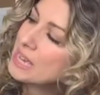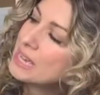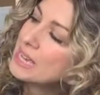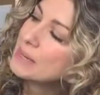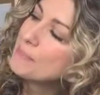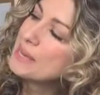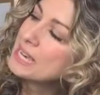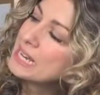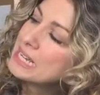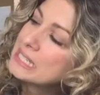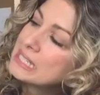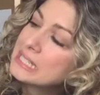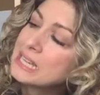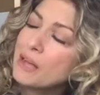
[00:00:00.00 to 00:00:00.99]
Because
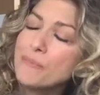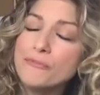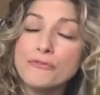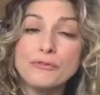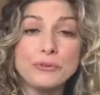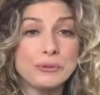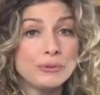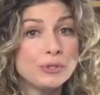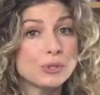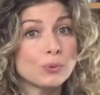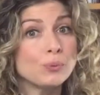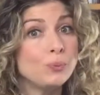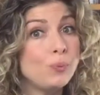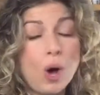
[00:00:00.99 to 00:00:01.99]
some foods
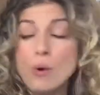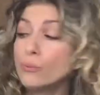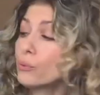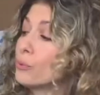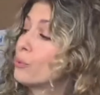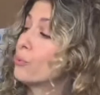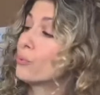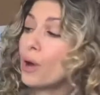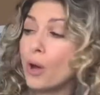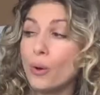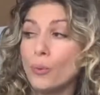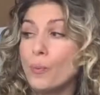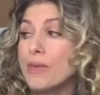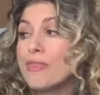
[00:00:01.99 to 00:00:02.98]
won't
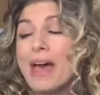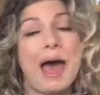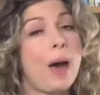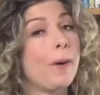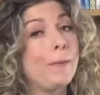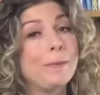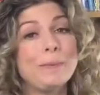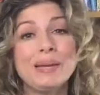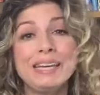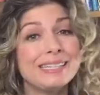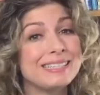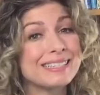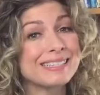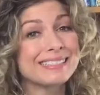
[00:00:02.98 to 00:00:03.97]
grow without
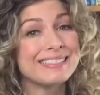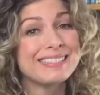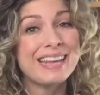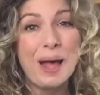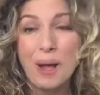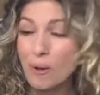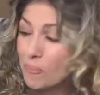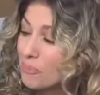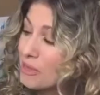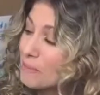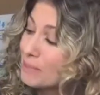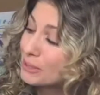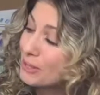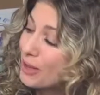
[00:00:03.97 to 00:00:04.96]
bees to help
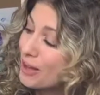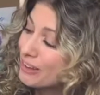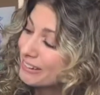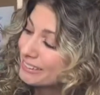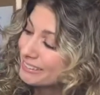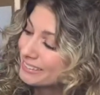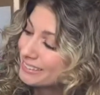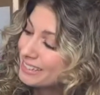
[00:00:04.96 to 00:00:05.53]
them along.